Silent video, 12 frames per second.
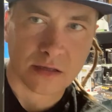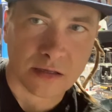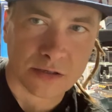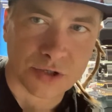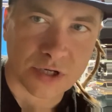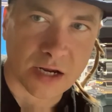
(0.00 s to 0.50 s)

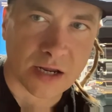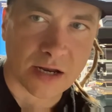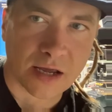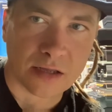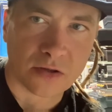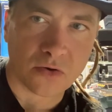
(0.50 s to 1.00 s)
Jedi
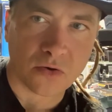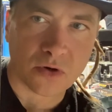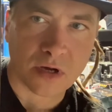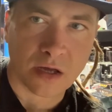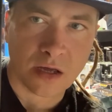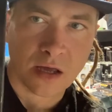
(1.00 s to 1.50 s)
Knight
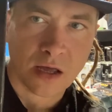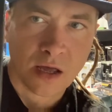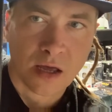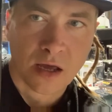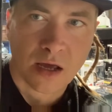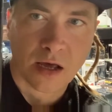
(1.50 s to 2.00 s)
Luke,
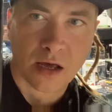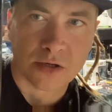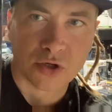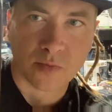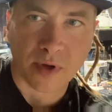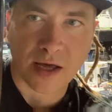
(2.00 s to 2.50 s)

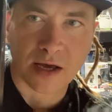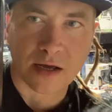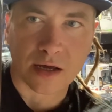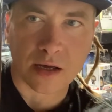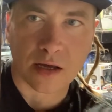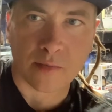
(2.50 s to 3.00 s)

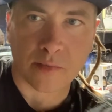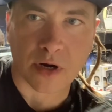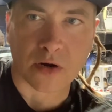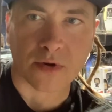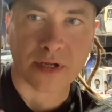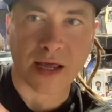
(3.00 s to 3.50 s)
Chewbacca,
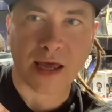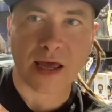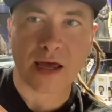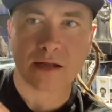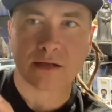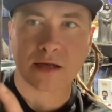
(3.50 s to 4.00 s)
Barquin
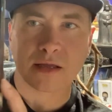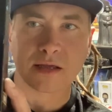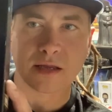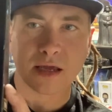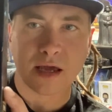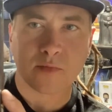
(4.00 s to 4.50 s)
Dan, and then
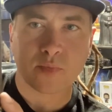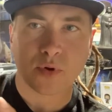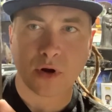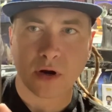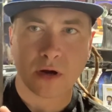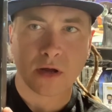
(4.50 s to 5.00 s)
the
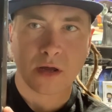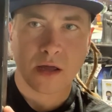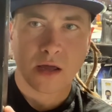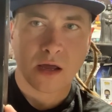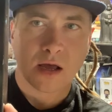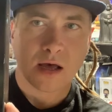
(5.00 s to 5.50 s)
Emperor.
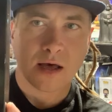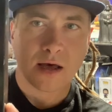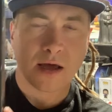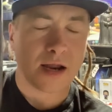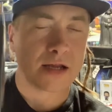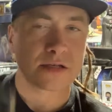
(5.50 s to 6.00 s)

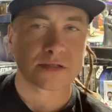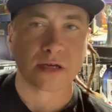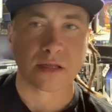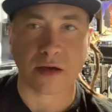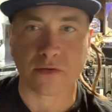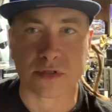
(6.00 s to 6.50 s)
And I just
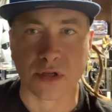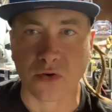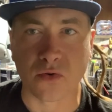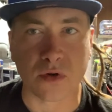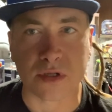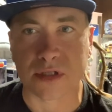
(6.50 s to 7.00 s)
thought that was the
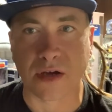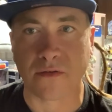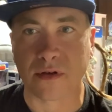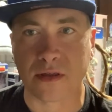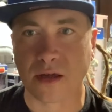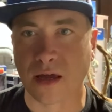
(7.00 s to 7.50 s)
coolest
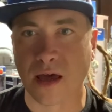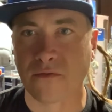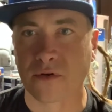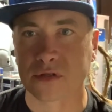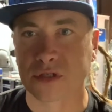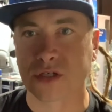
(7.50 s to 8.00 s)
thing
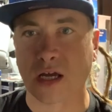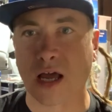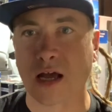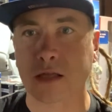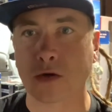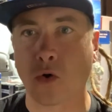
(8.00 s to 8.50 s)
ever. It's just like, I
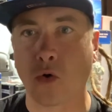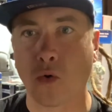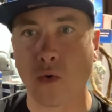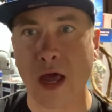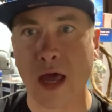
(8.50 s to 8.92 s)
got the whole wave.